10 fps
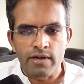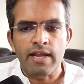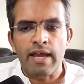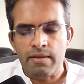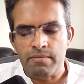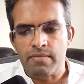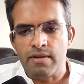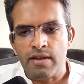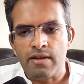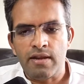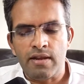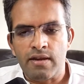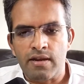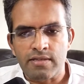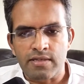time, right? And
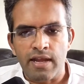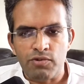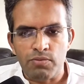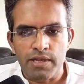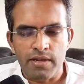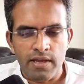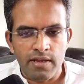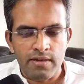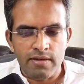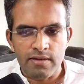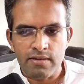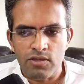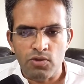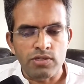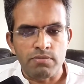it doesn't have to be like a
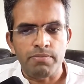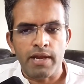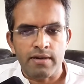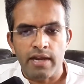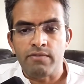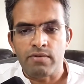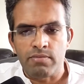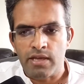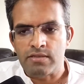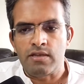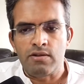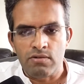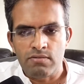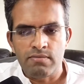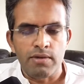huge impact right from day zero,
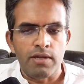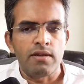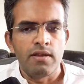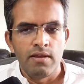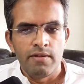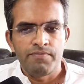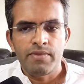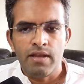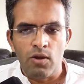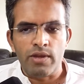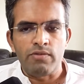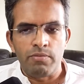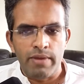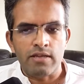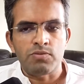but how can we
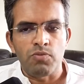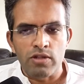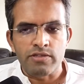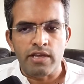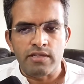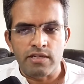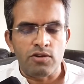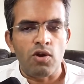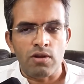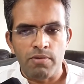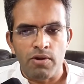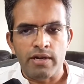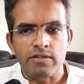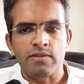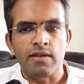make a small change and talk about it
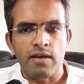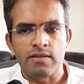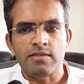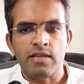so that others can